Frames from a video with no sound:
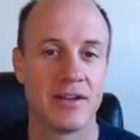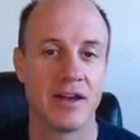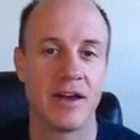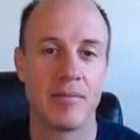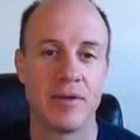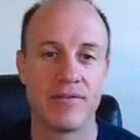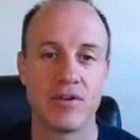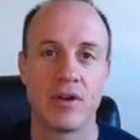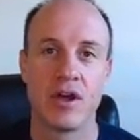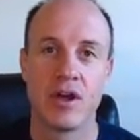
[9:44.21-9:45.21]
If
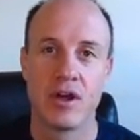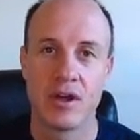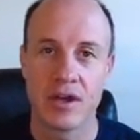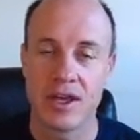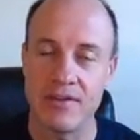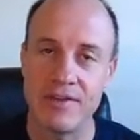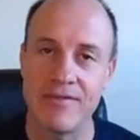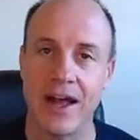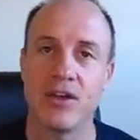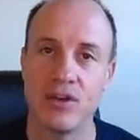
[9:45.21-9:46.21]
you're giving
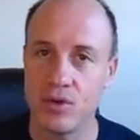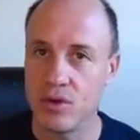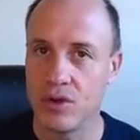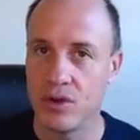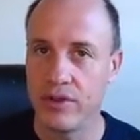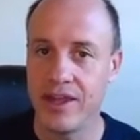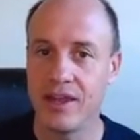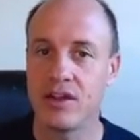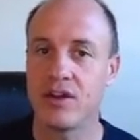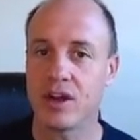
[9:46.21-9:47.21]
value,
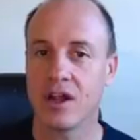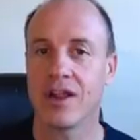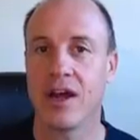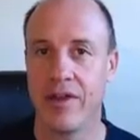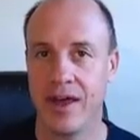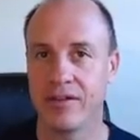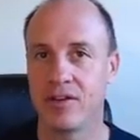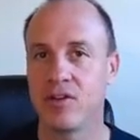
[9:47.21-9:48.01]
then they're going to allow that.